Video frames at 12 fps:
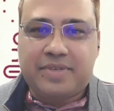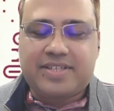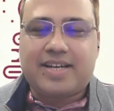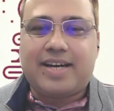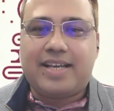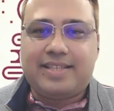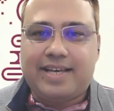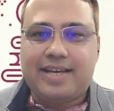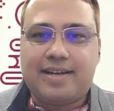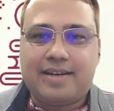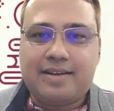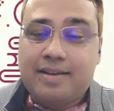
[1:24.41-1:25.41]
studying
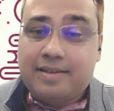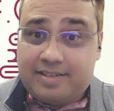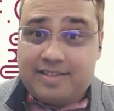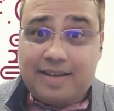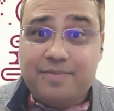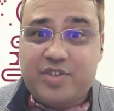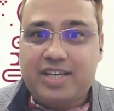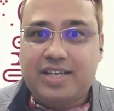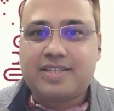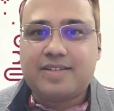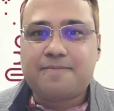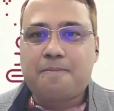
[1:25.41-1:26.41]
their
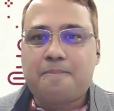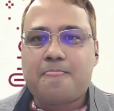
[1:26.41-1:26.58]
subject